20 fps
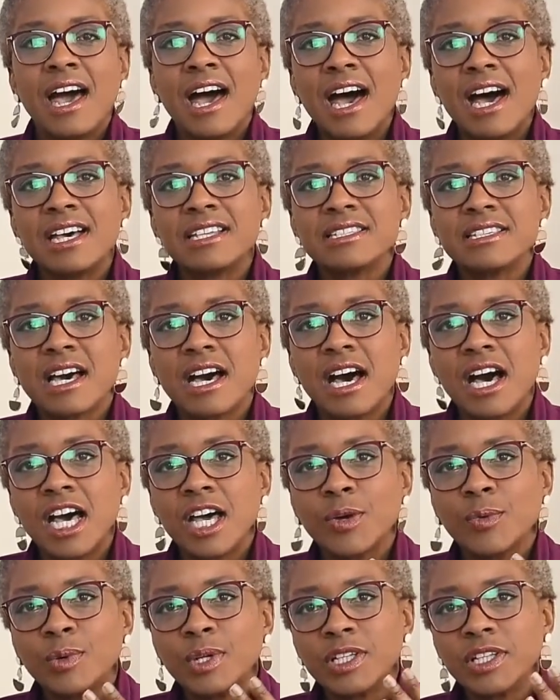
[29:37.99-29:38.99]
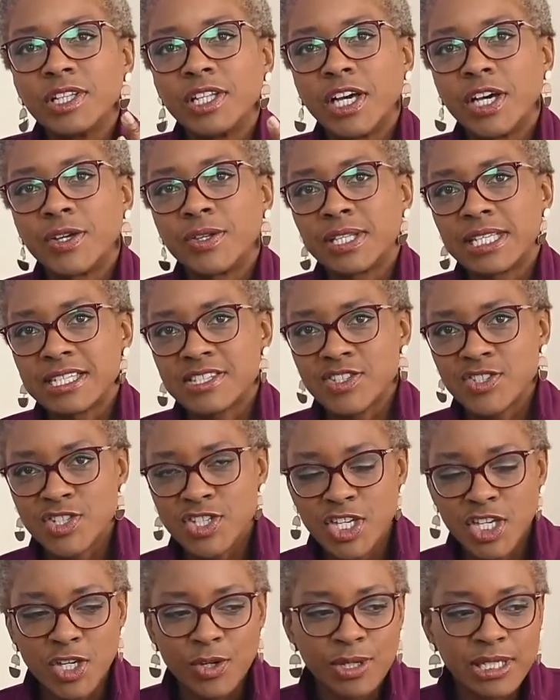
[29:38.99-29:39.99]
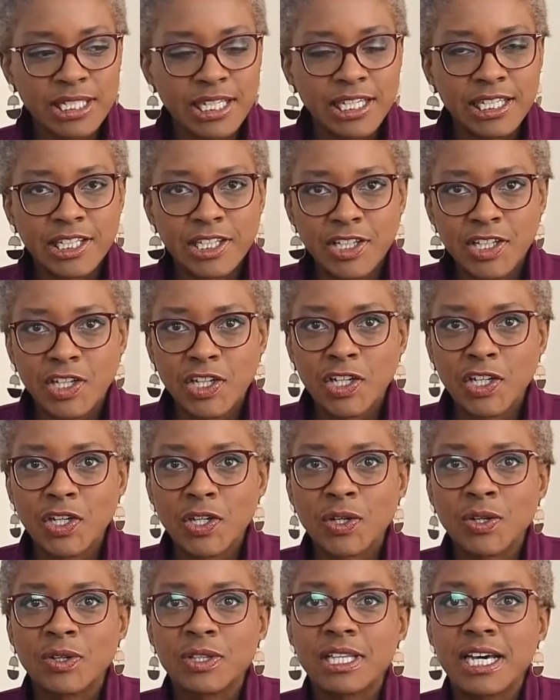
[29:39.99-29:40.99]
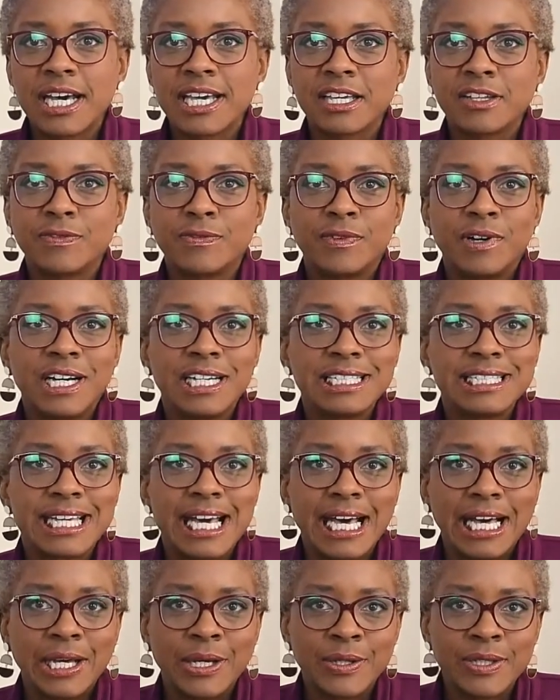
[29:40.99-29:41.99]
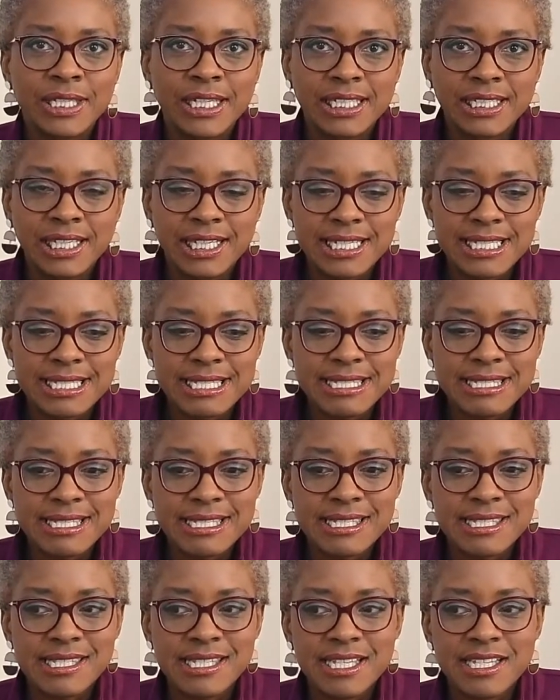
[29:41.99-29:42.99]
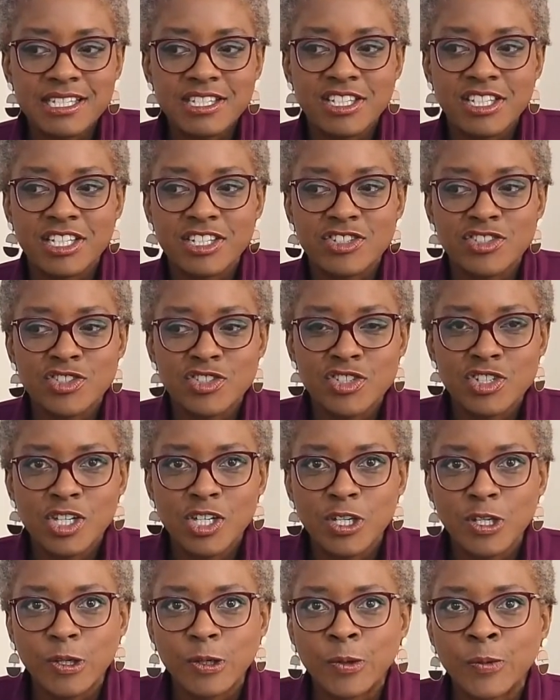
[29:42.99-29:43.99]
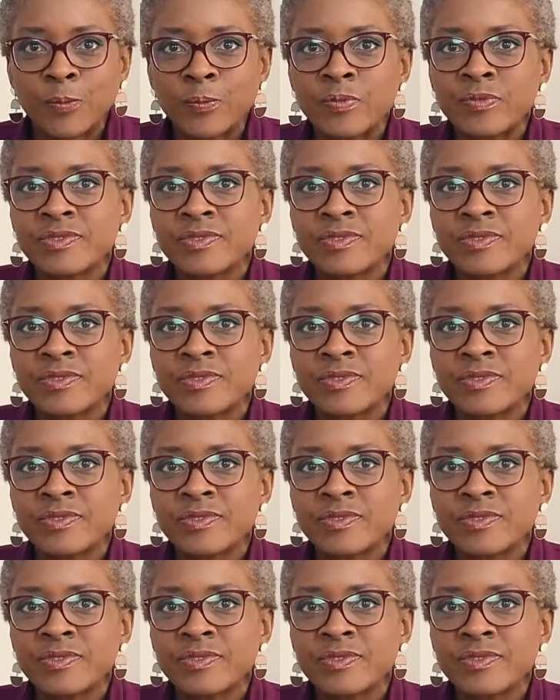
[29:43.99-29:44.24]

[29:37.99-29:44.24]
And I would know this too, and I knew that I could find out and I could succeed at this too.